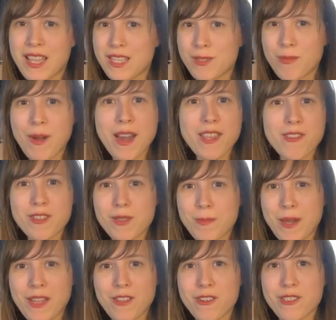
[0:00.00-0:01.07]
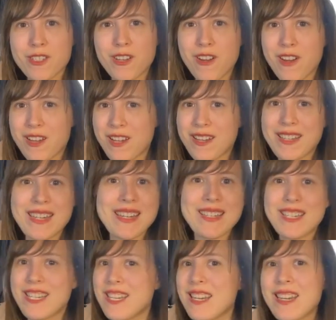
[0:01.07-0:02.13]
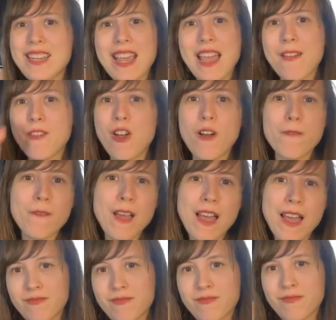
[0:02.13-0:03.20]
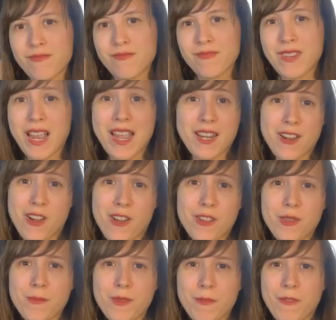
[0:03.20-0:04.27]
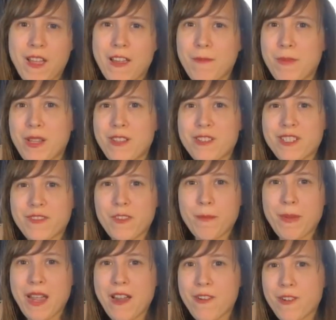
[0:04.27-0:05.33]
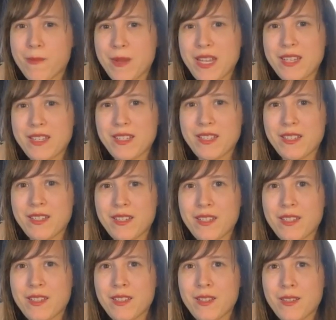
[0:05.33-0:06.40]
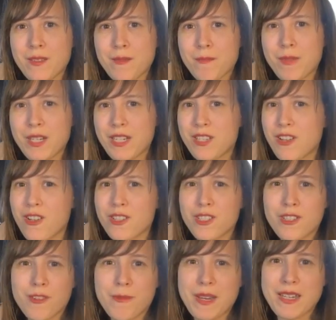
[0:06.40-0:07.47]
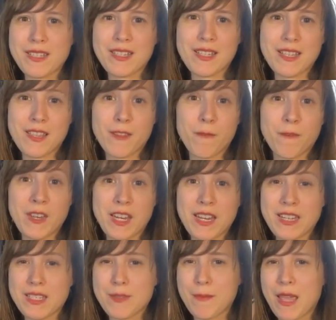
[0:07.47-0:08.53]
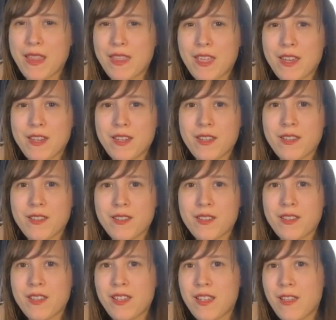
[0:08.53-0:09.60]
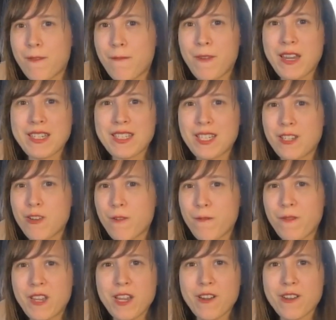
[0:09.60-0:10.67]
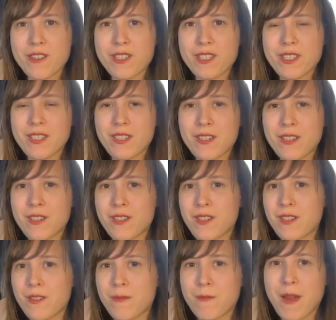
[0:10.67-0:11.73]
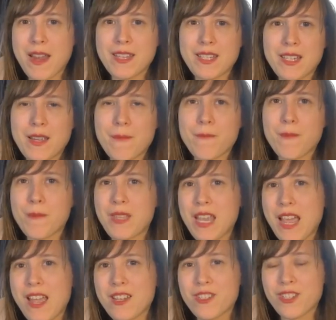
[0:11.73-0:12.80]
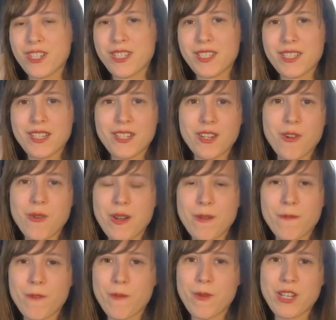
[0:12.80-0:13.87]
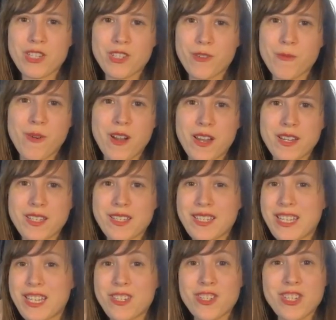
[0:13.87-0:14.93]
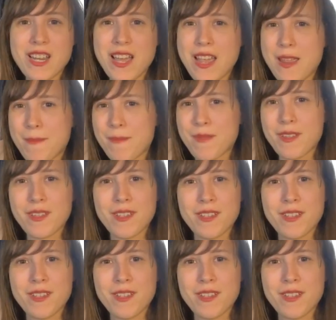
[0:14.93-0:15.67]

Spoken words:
That's why those pillars, you need to have all 5. I call them the 5 pillars of empowerment. But it's also basically the Phoenix method of facing your fears, rising up from the ashes, and going for what you want each time.